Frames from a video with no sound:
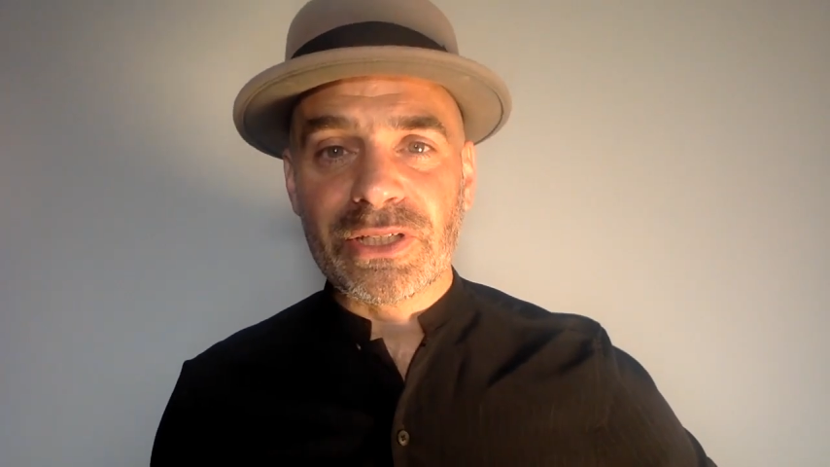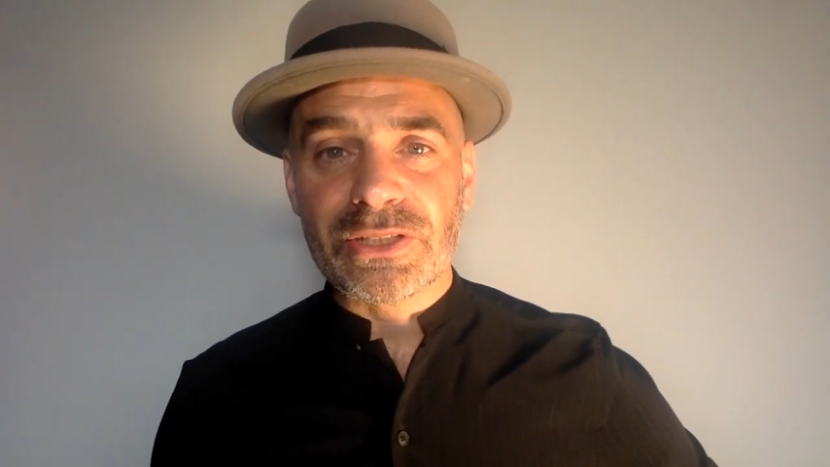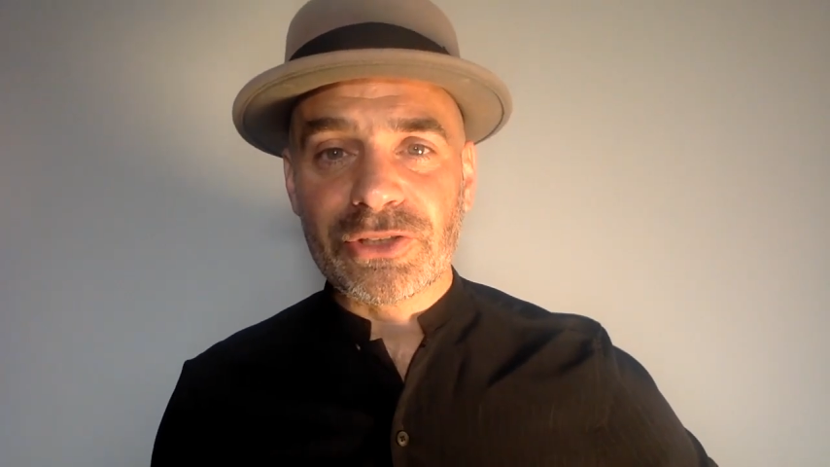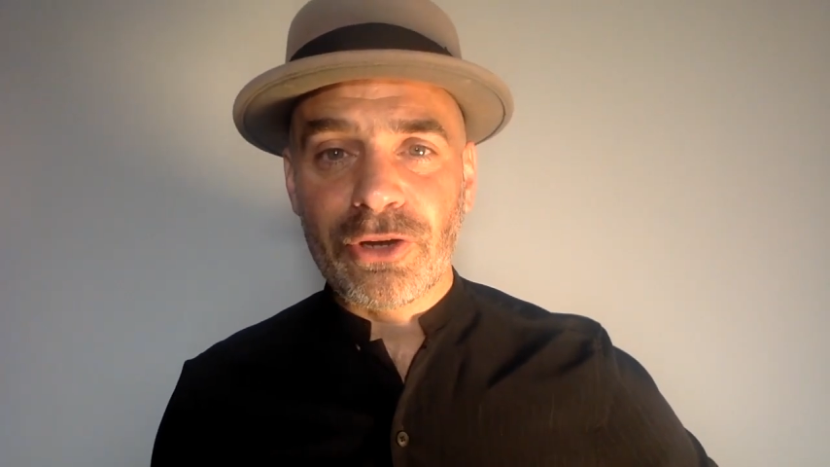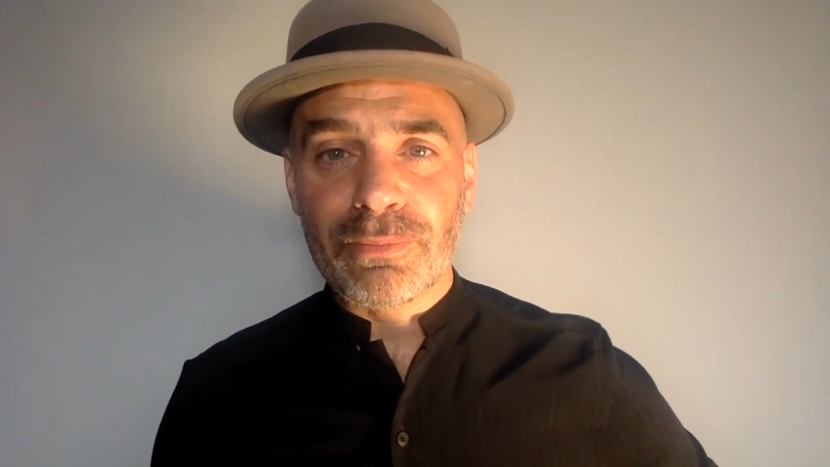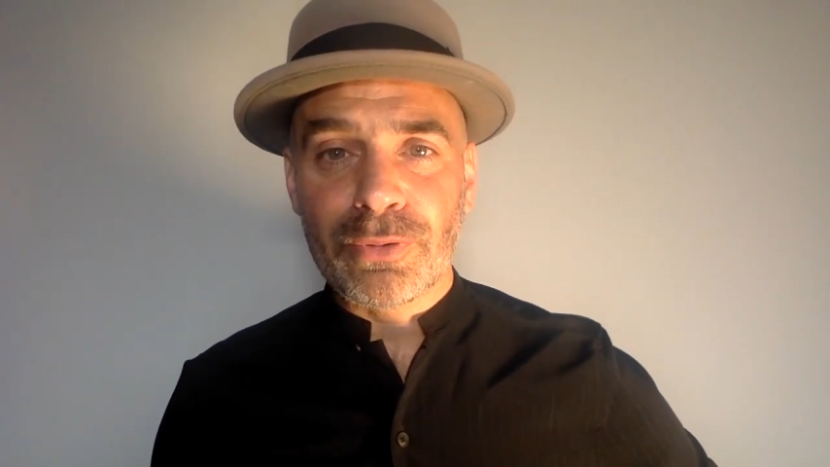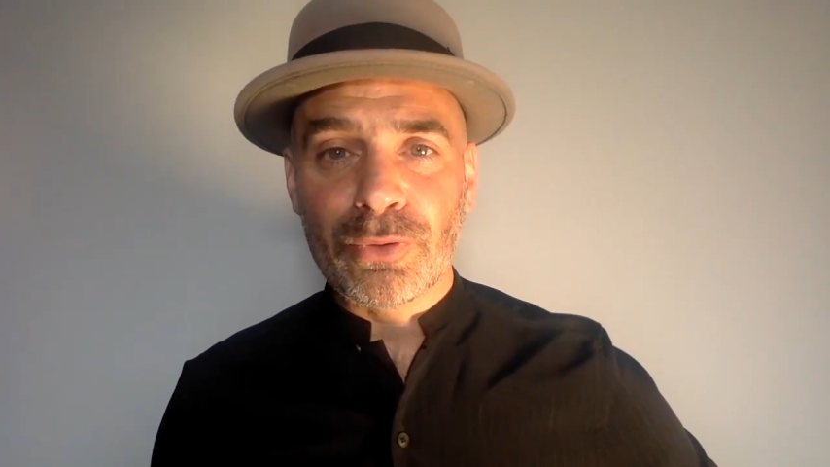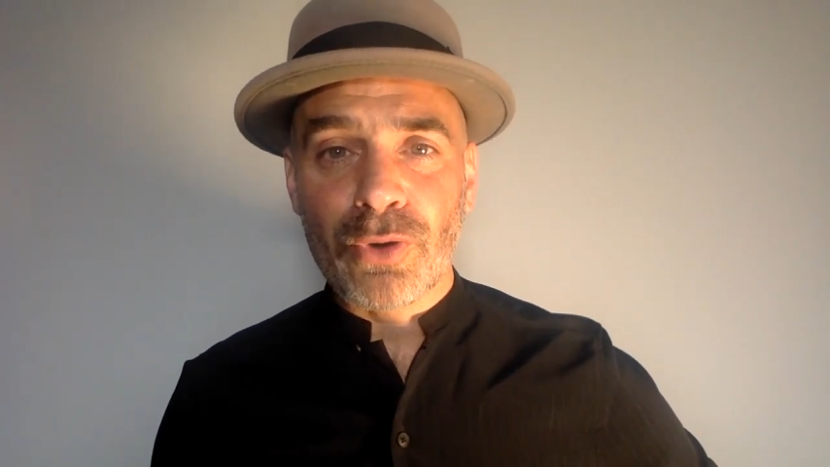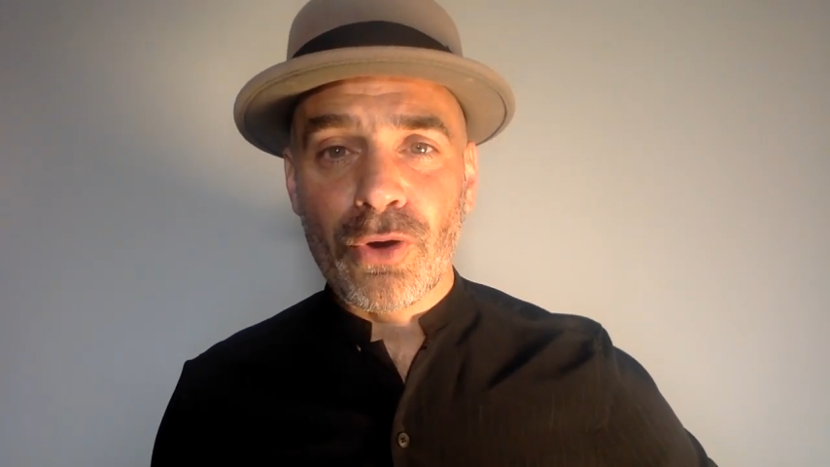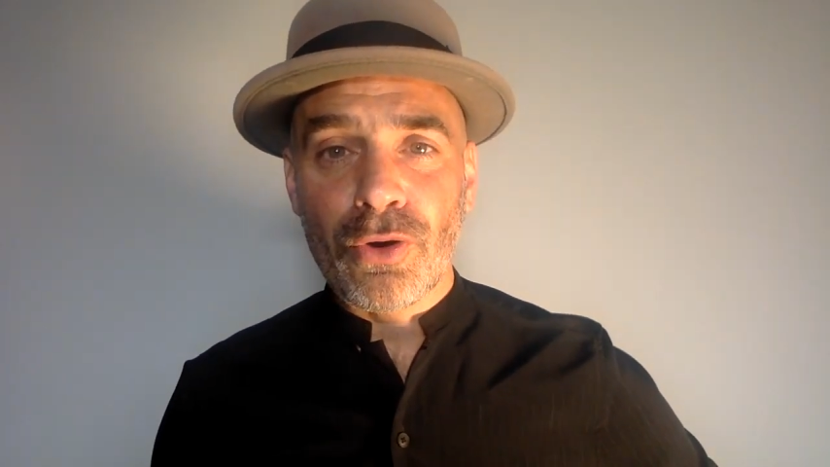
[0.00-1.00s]
an
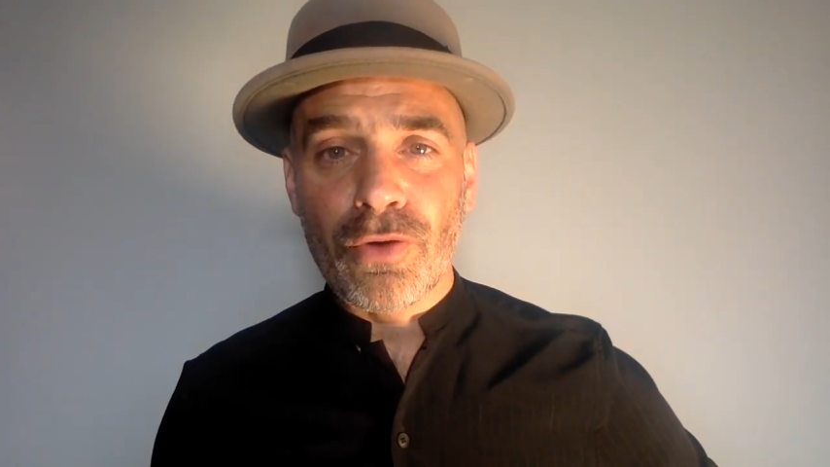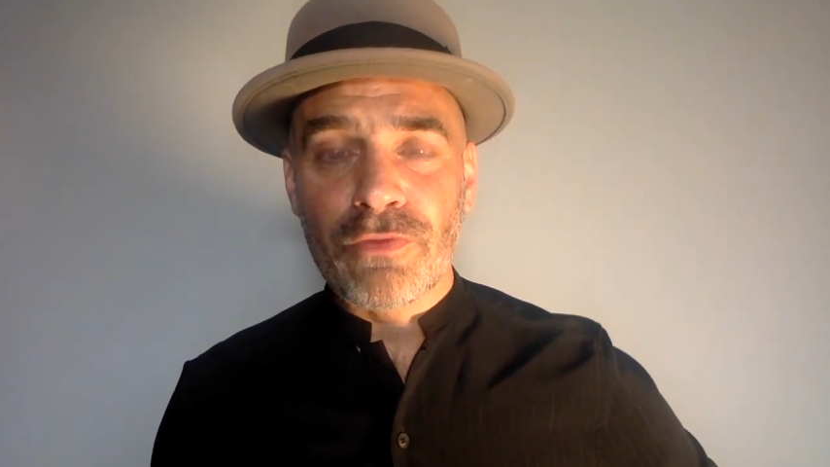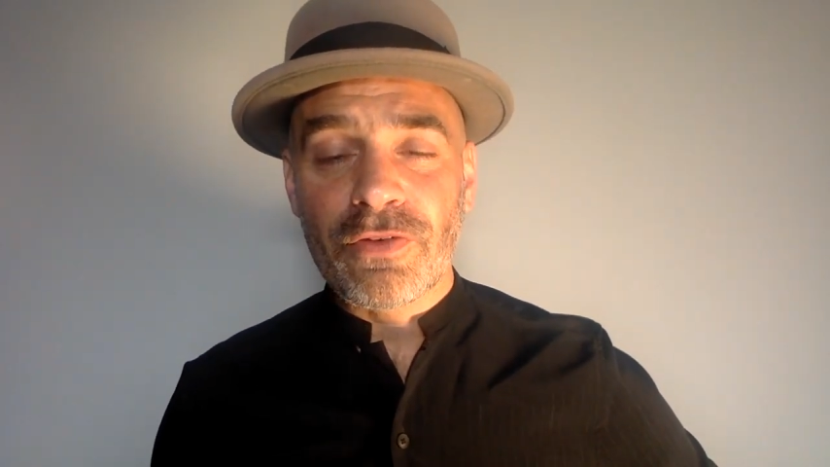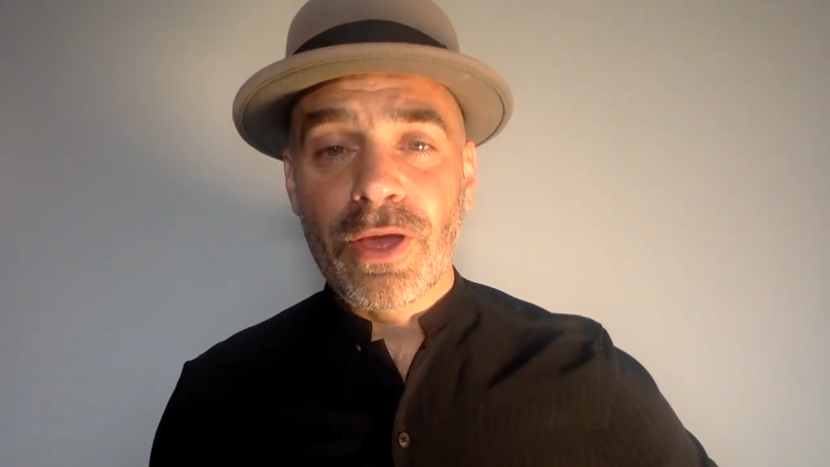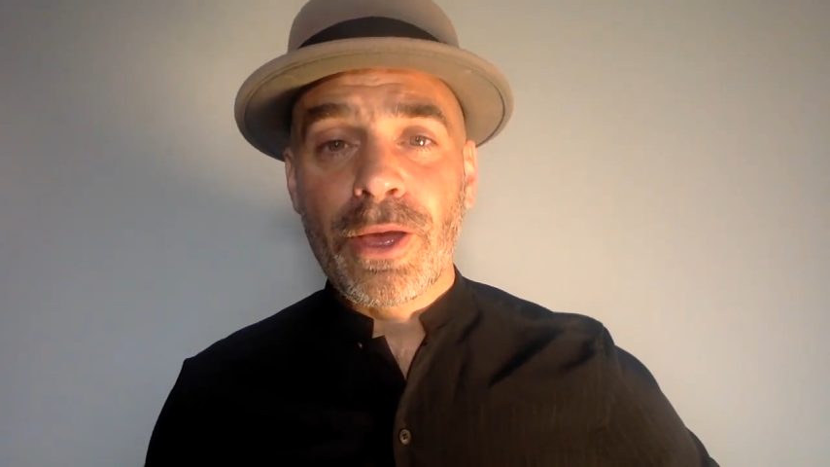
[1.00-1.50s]
example of